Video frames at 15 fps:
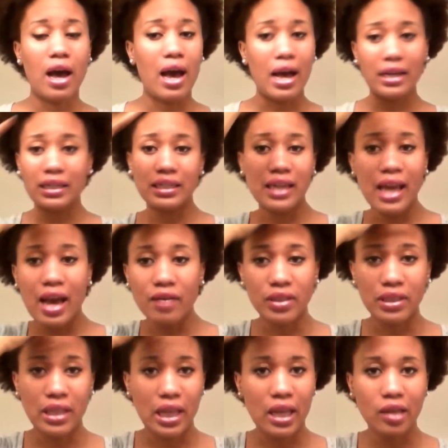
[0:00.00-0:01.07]
I didn't have a
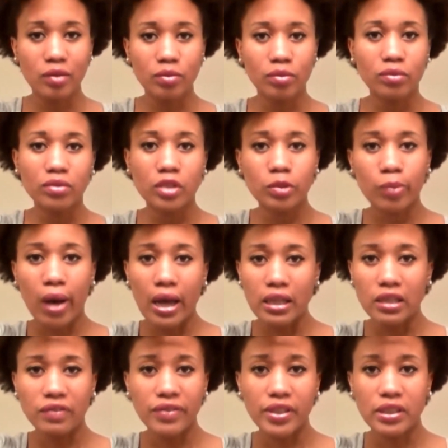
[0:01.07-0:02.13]
thick spot
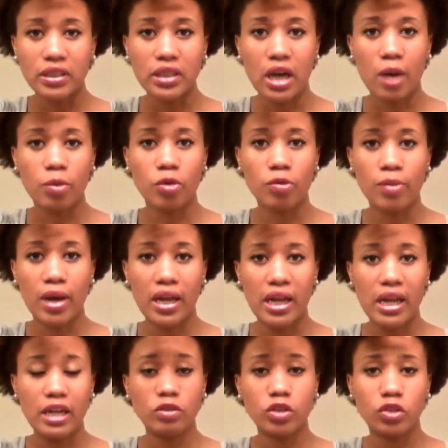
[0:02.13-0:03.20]
in the very top of my
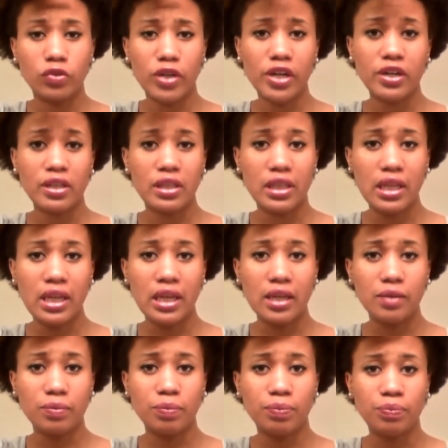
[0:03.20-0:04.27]
head. It was very thin.
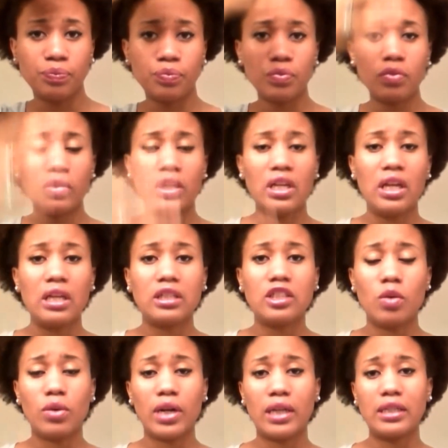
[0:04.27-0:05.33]

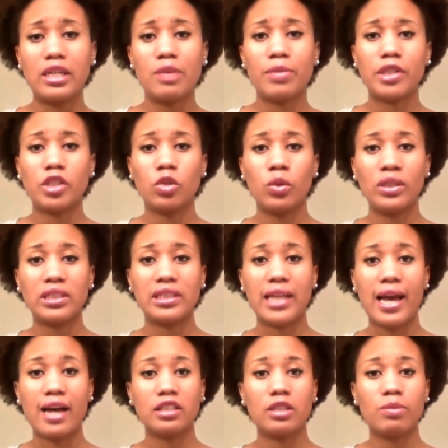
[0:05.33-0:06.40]
So when I did my twist
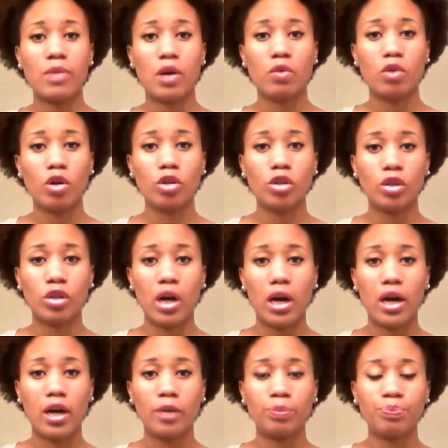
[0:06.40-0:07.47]
outs and my roller,
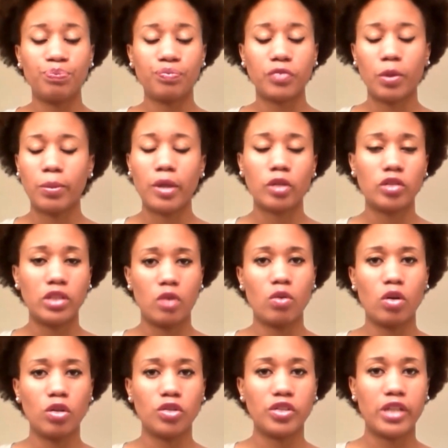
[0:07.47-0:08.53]
I'm not going to say a
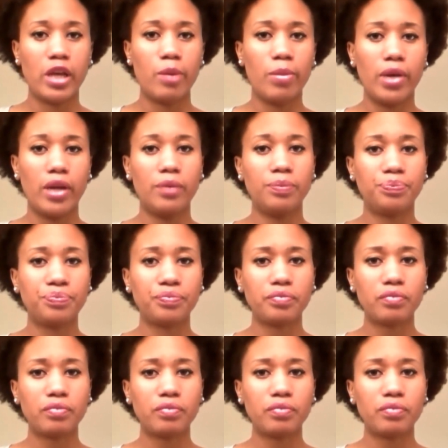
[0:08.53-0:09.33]
roller set, but